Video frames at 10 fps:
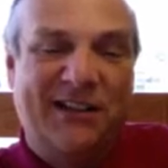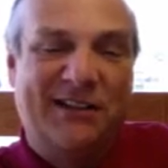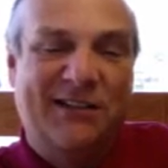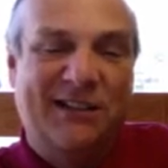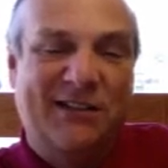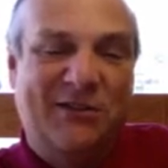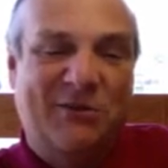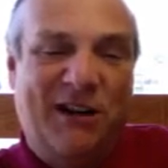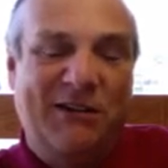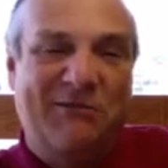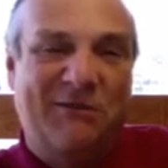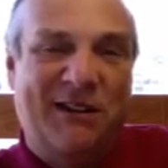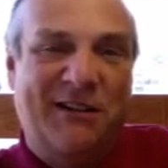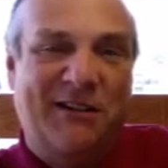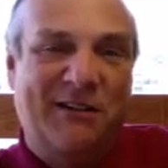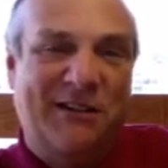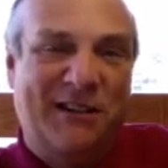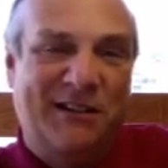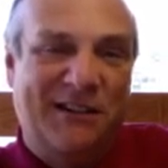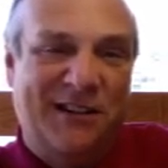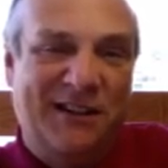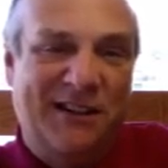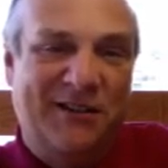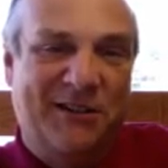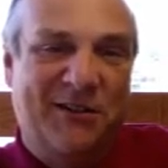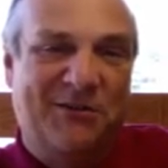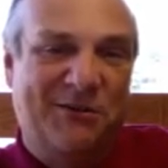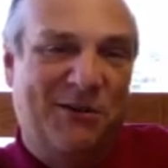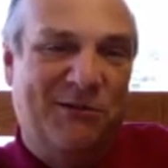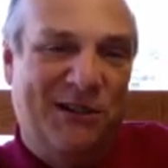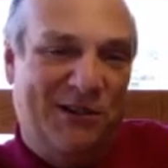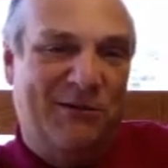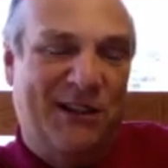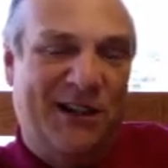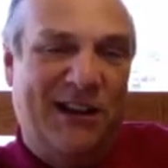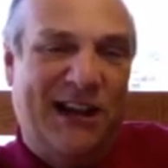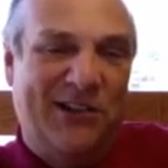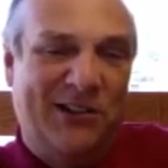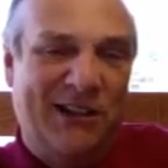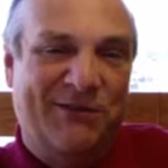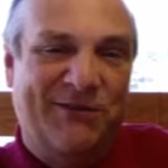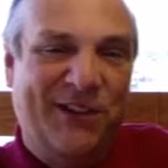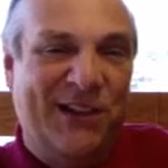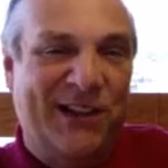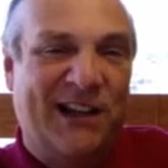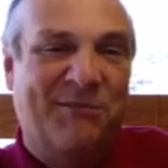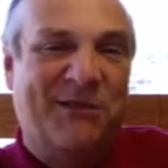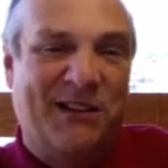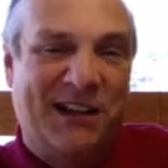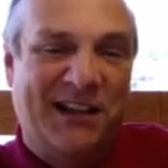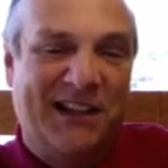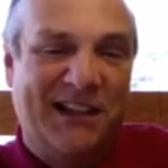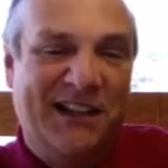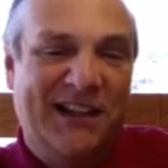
It's quite rare that you go through a winter without actually filling up the lake,